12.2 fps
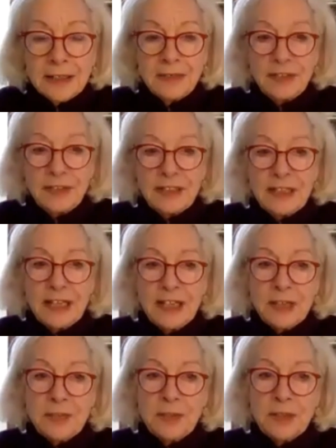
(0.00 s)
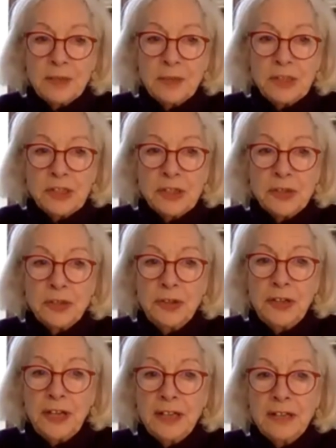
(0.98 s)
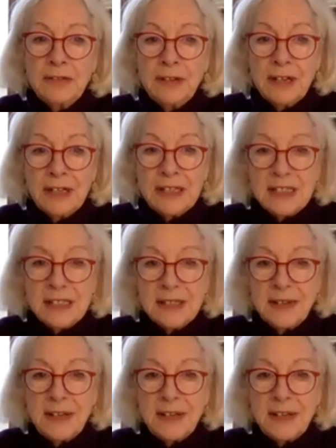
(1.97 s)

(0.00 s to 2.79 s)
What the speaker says: of engagement, which could then arise,